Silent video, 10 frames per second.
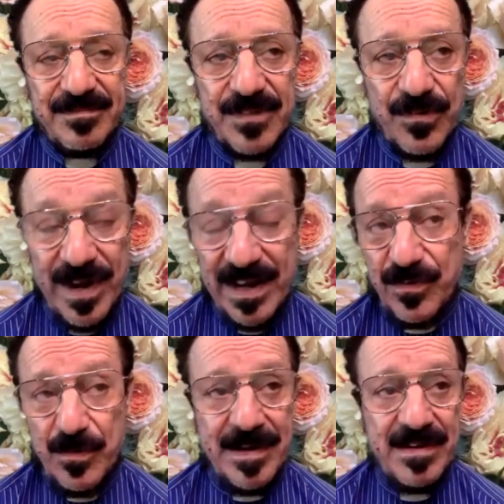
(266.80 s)

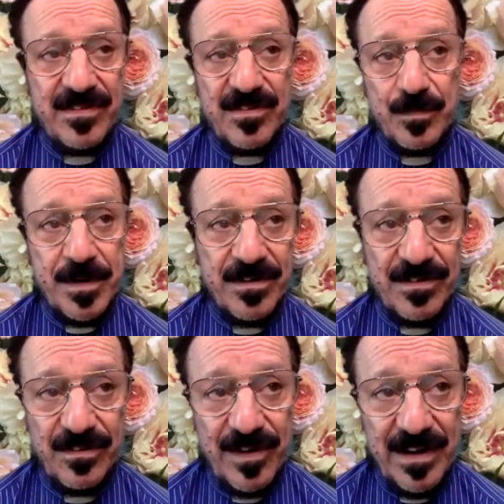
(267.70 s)
transformation,
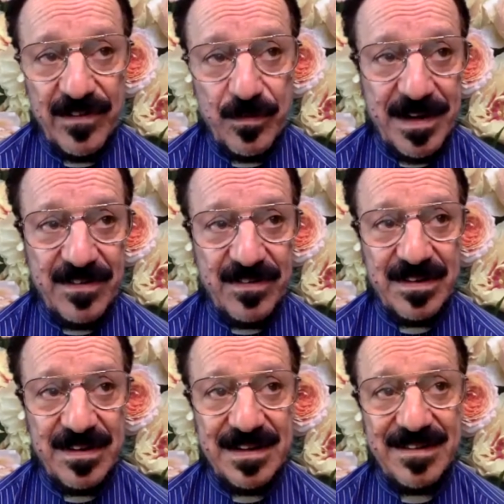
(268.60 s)
spiritual
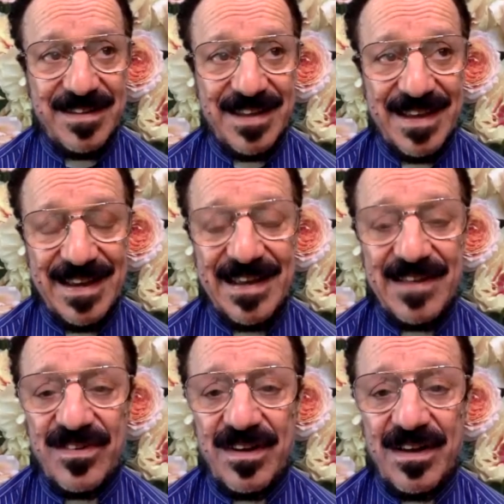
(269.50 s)
transformation, into the
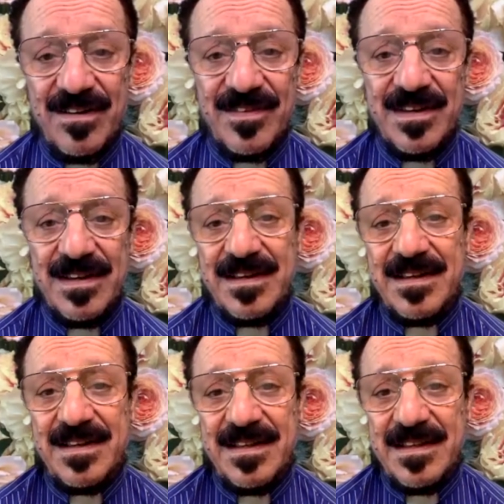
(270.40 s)
hands of
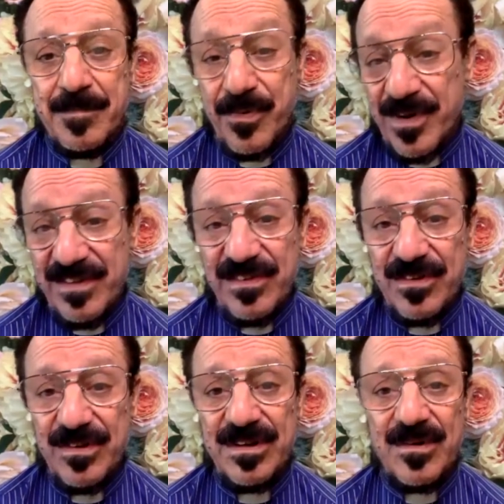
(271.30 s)
the
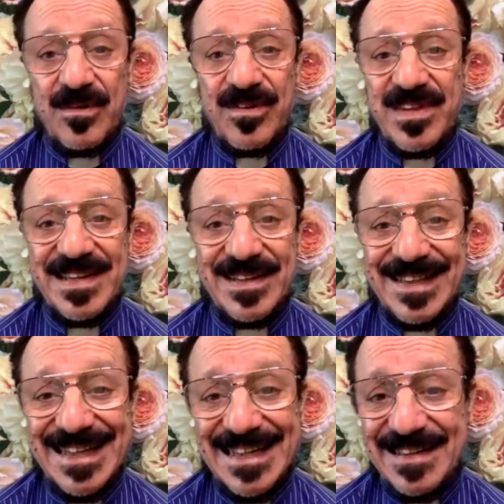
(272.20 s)
priesthood or the
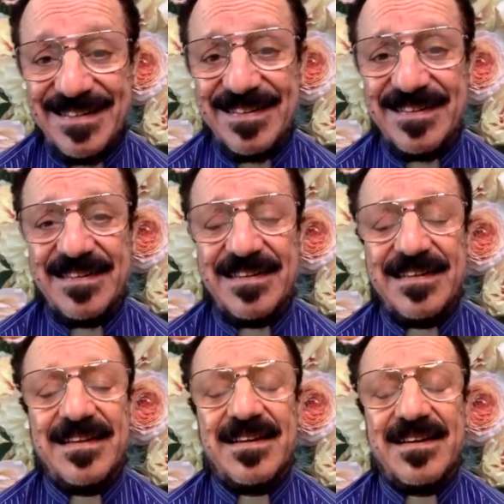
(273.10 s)
elite.
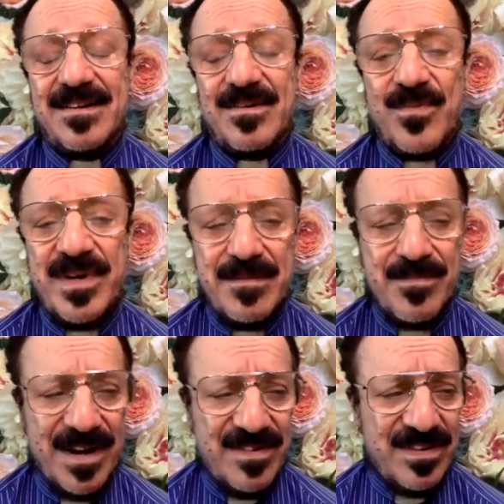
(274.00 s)
We
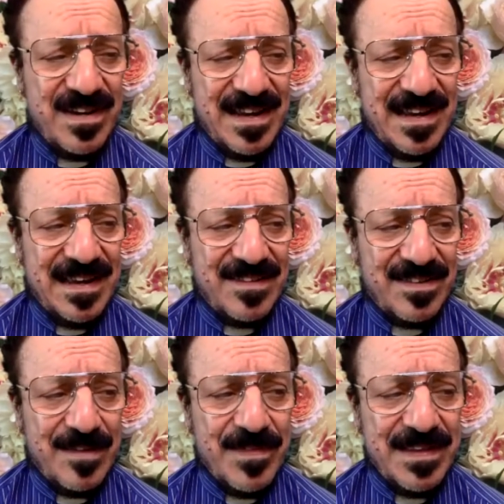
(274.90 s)
embrace it as
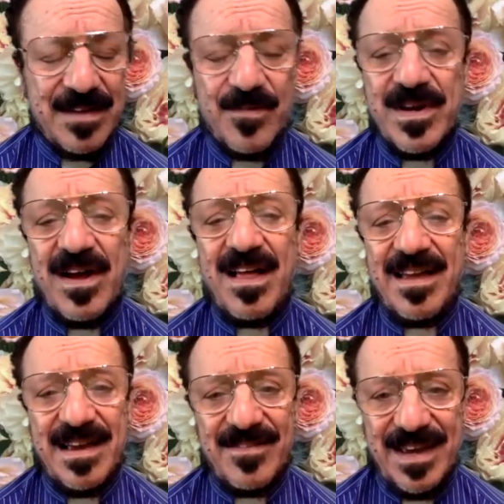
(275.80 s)
something that we all
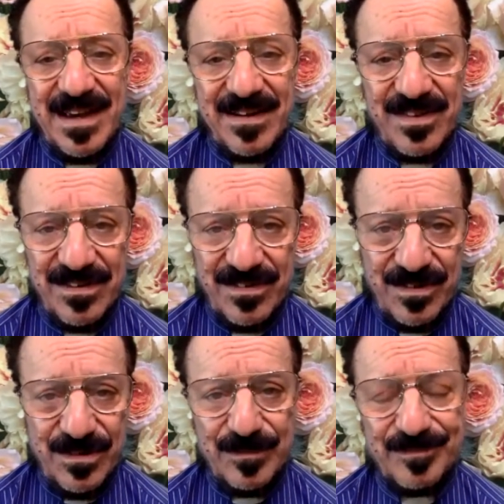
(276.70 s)
have access
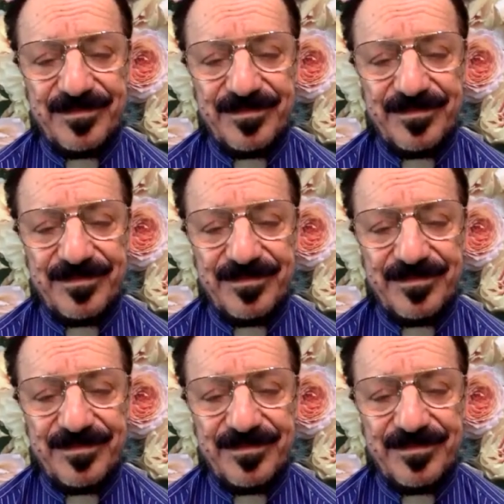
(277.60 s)
to.